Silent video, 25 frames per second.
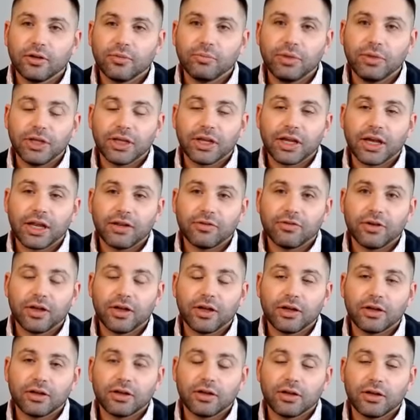be kind of
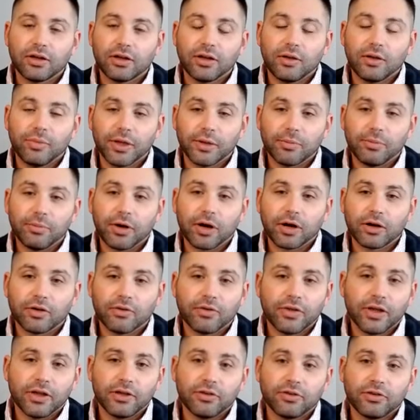a, a big part
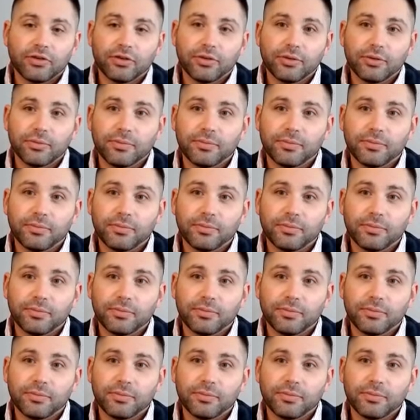of this?